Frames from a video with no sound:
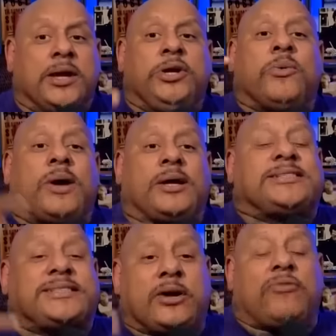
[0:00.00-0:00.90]
you are
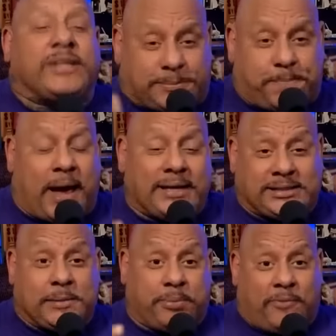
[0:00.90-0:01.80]
still
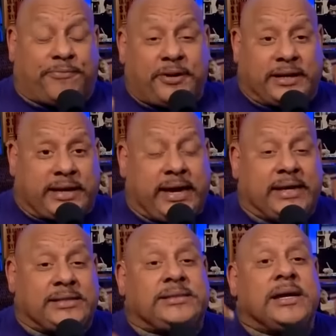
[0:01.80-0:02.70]
responsible for the
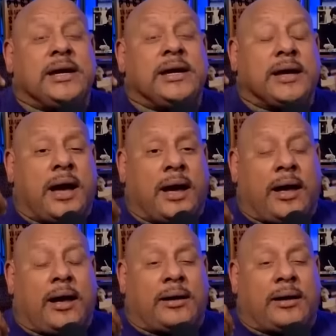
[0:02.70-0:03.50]
kids' uh,